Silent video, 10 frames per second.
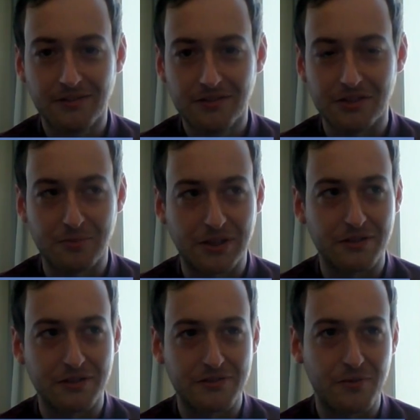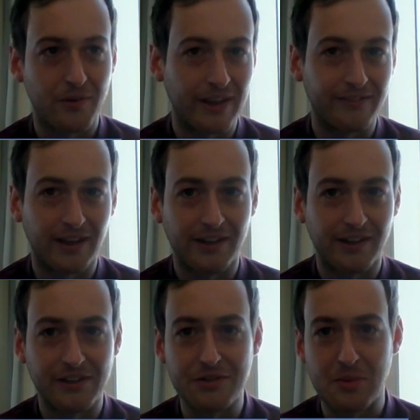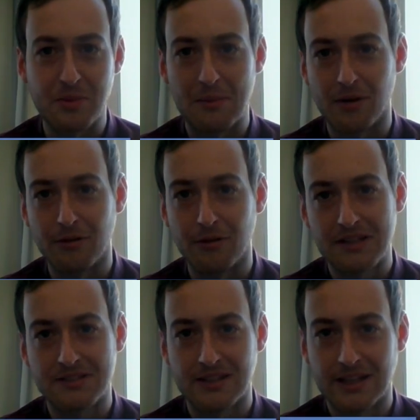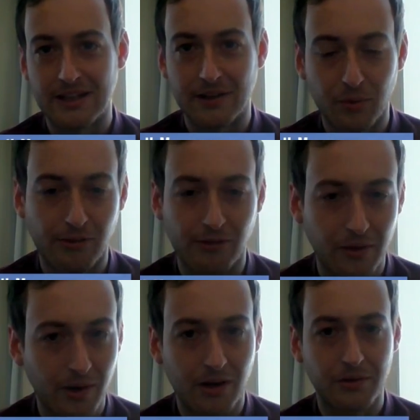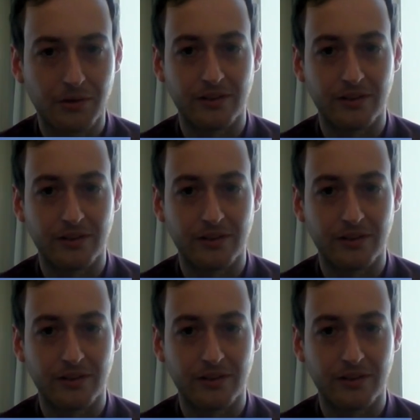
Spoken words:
just because of what they've done in New Japan Pro Wrestling and all around the world,